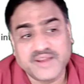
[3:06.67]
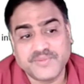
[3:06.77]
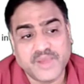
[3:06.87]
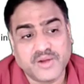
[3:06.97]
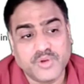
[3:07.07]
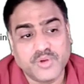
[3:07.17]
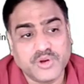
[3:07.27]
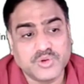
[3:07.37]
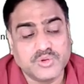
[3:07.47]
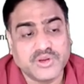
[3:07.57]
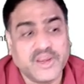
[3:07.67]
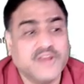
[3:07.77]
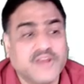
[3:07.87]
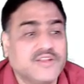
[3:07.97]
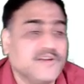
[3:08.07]
we are going to
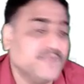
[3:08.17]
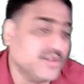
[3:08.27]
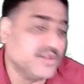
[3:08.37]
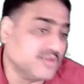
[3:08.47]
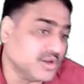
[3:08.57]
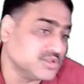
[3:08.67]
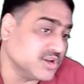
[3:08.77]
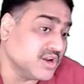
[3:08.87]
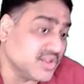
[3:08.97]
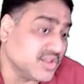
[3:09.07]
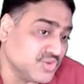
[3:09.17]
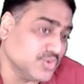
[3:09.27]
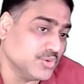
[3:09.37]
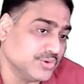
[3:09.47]
create the infrastructure in Azure.